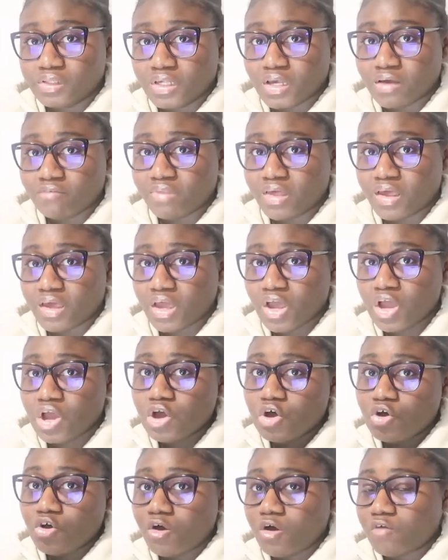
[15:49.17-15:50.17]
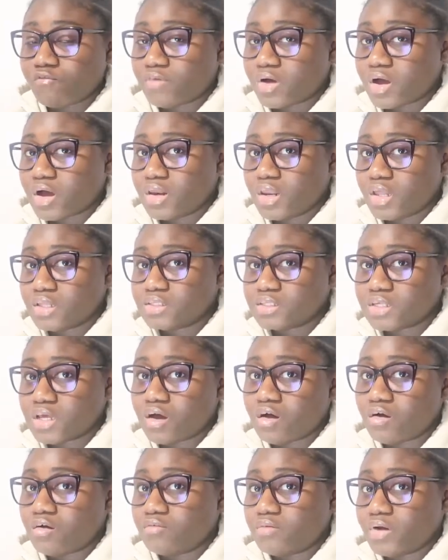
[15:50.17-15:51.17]
They have like cover letter
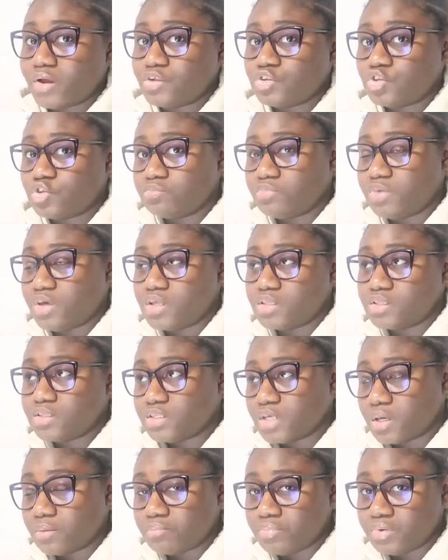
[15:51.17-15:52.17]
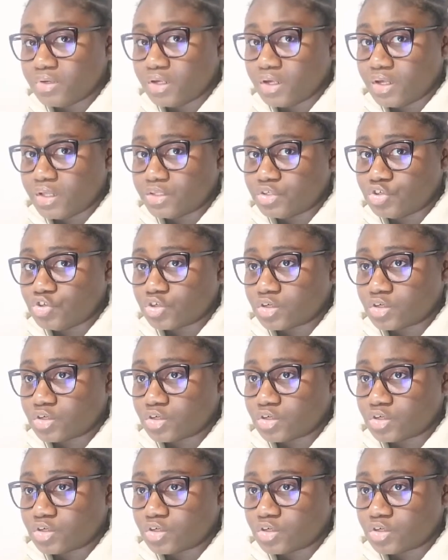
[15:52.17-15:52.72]
or resume templates.